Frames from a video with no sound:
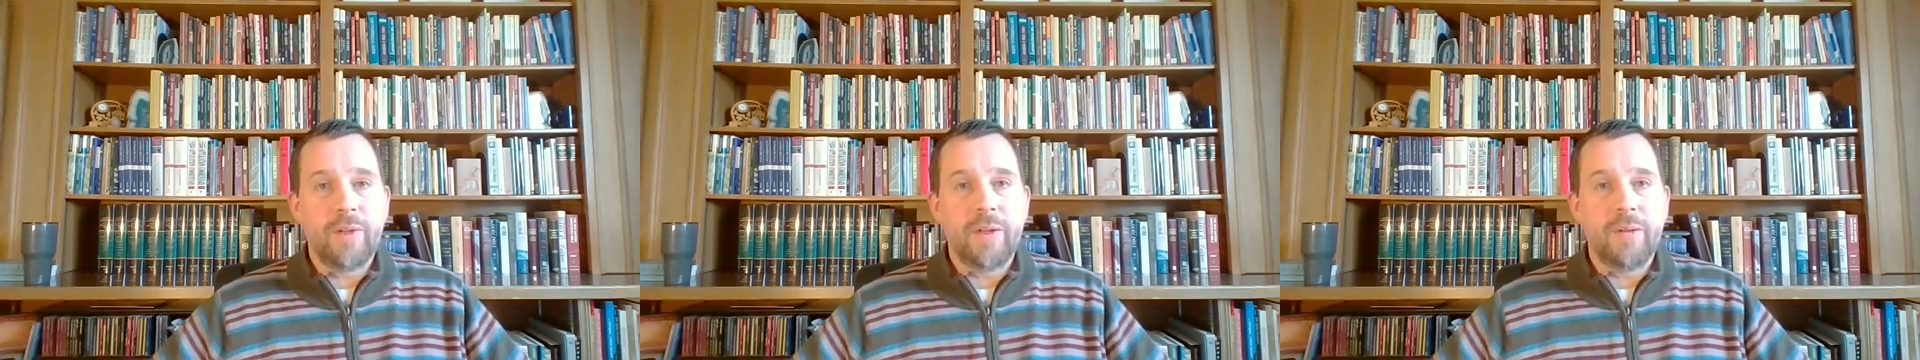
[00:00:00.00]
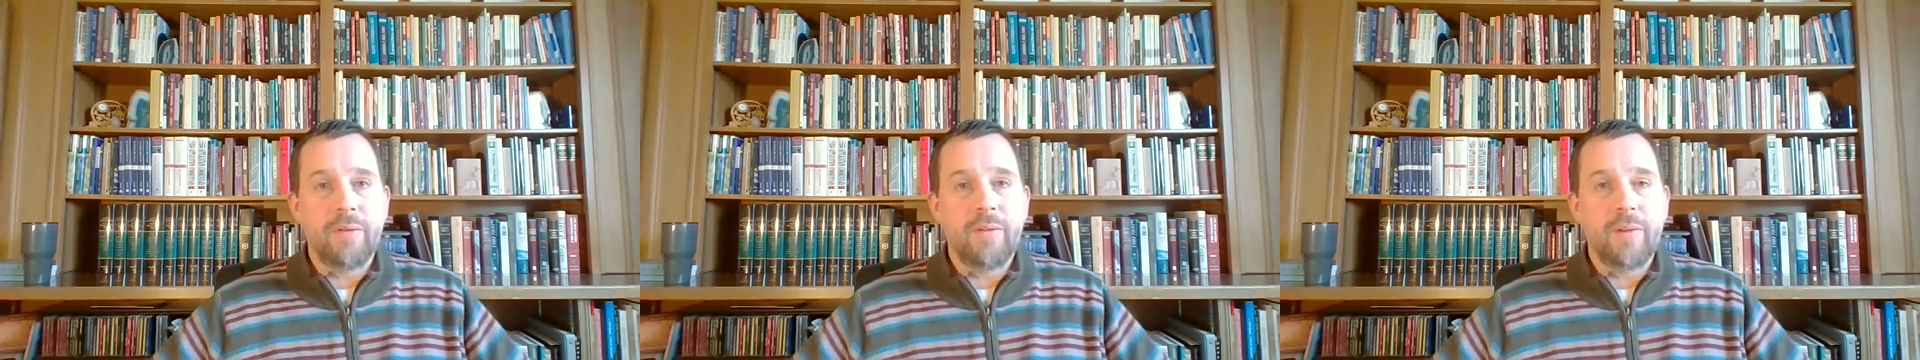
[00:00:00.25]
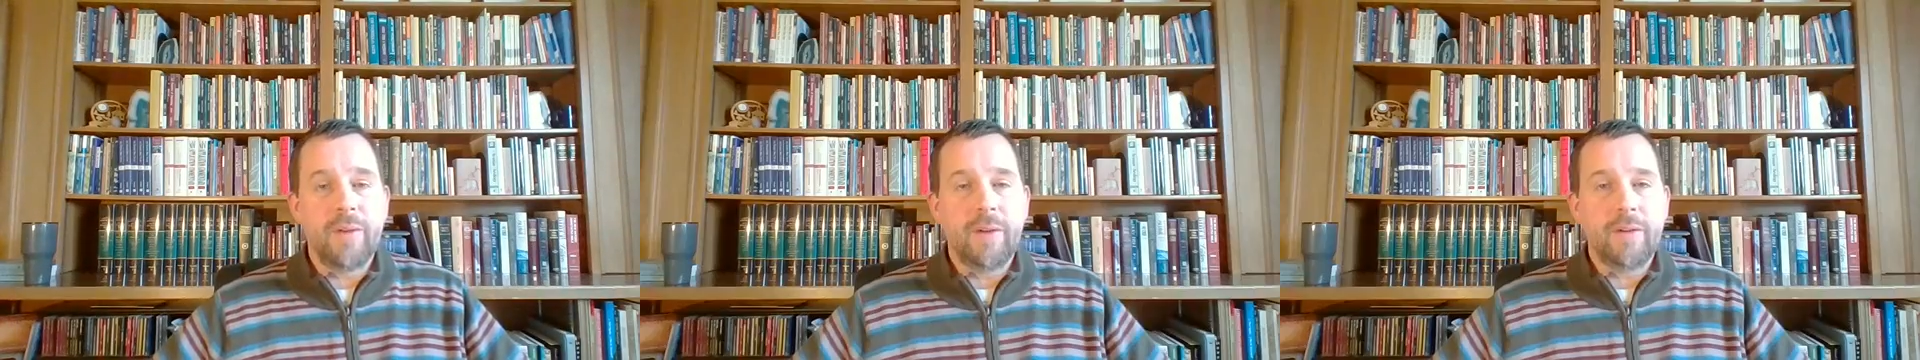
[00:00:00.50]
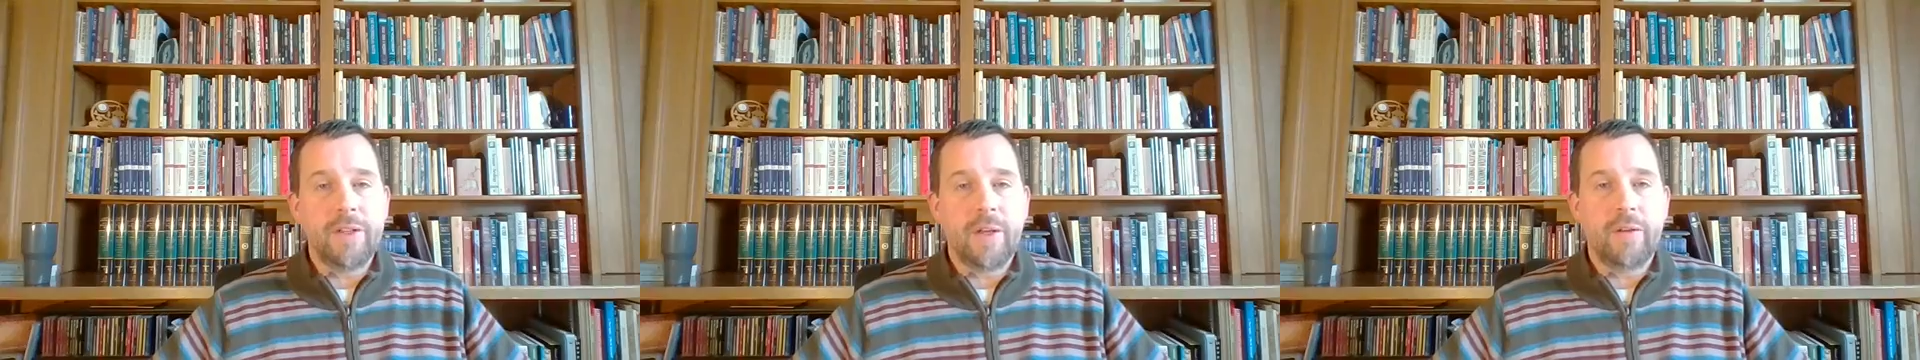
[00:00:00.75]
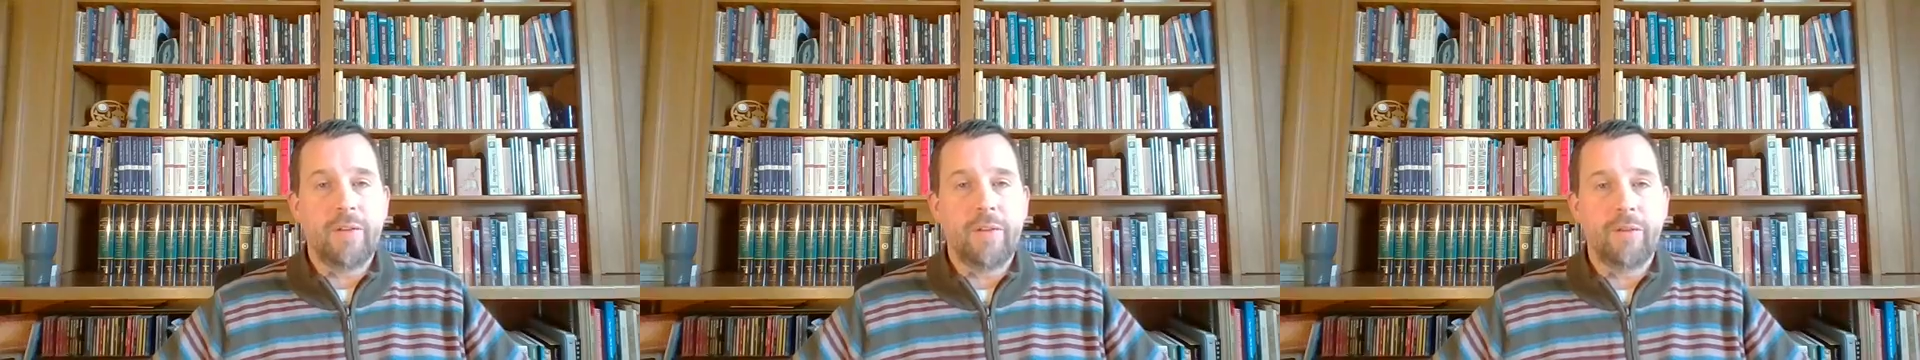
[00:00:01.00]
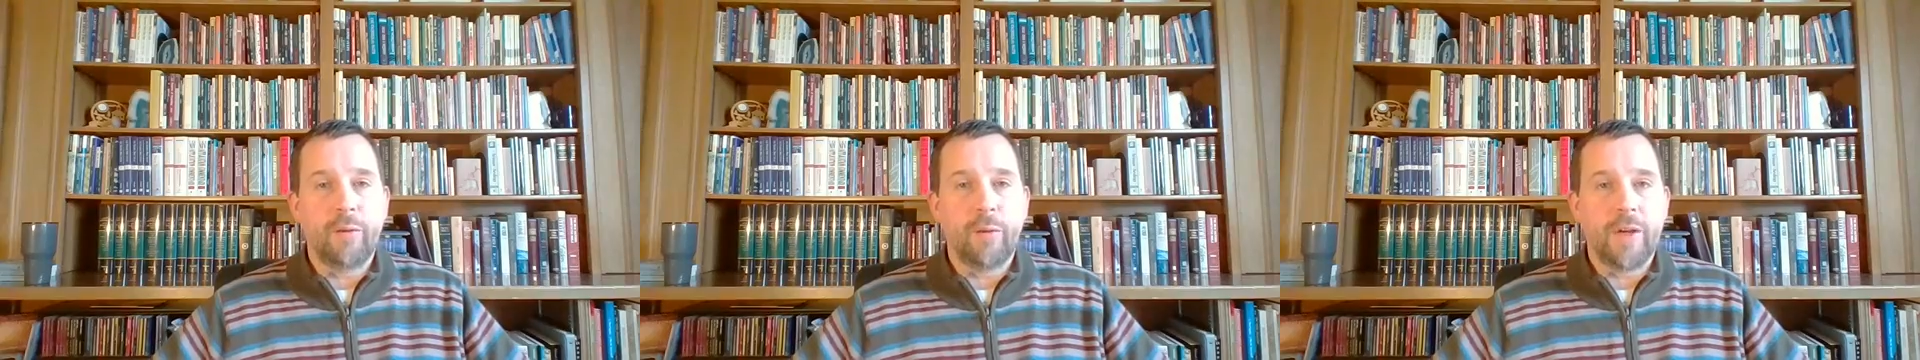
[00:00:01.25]
in Genesis
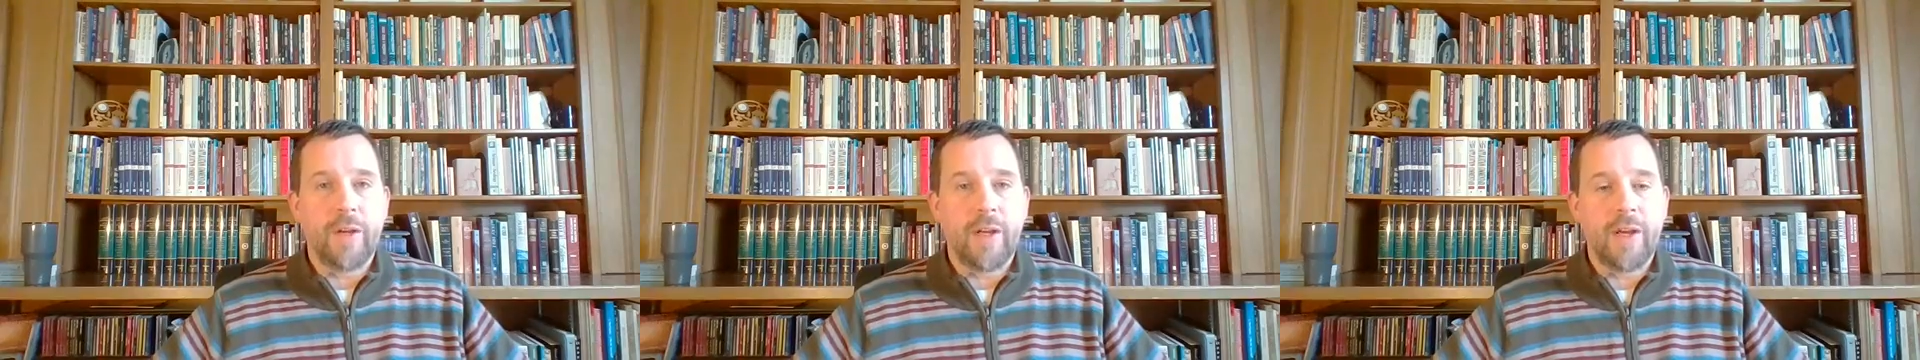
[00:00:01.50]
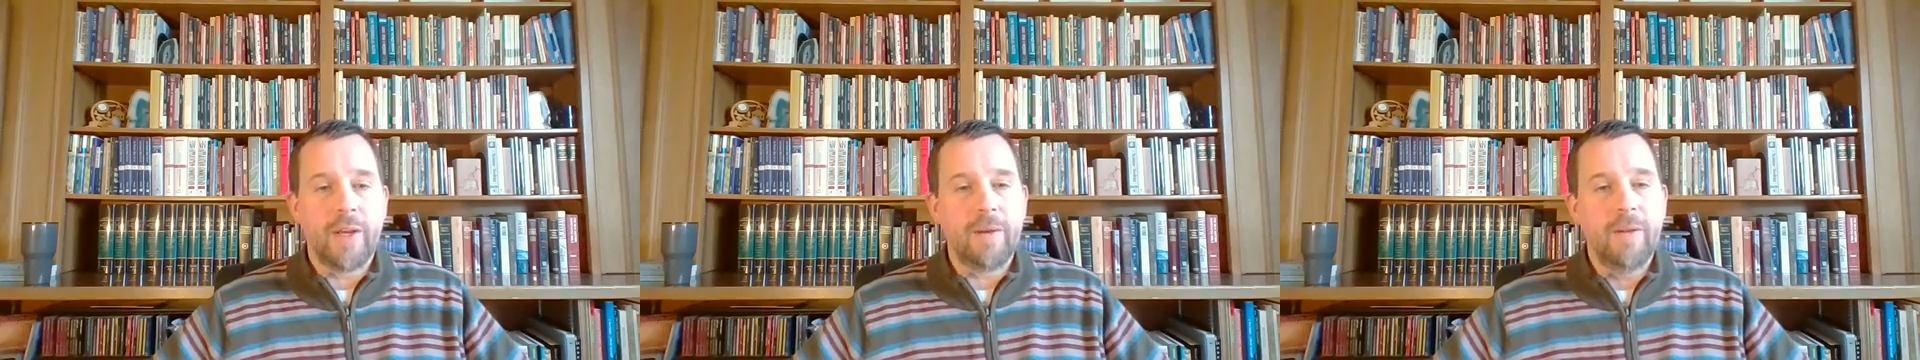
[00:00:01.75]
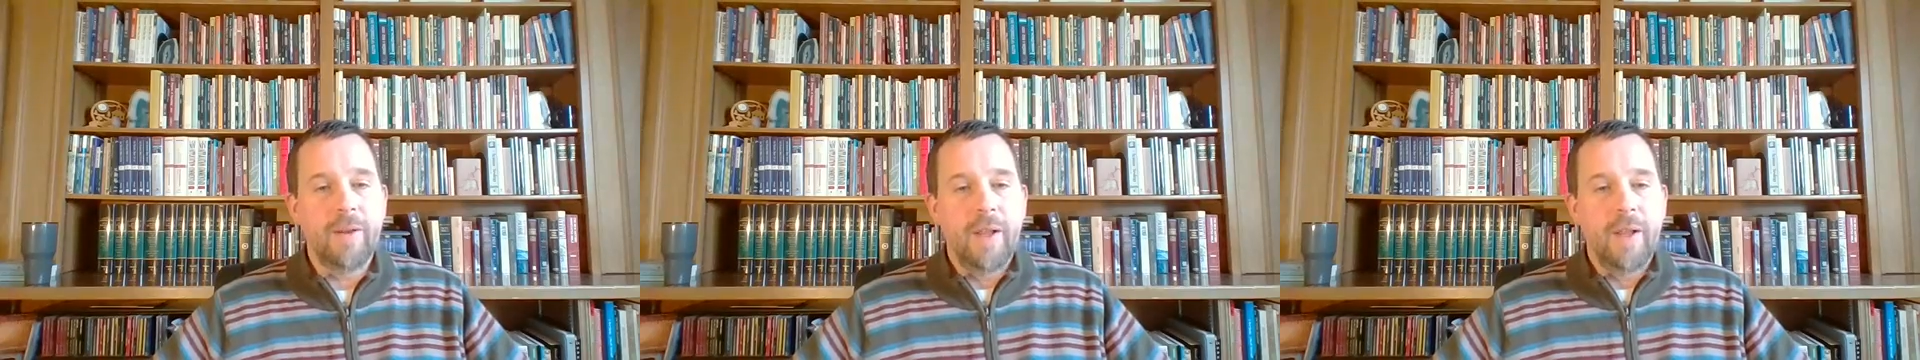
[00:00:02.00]
49,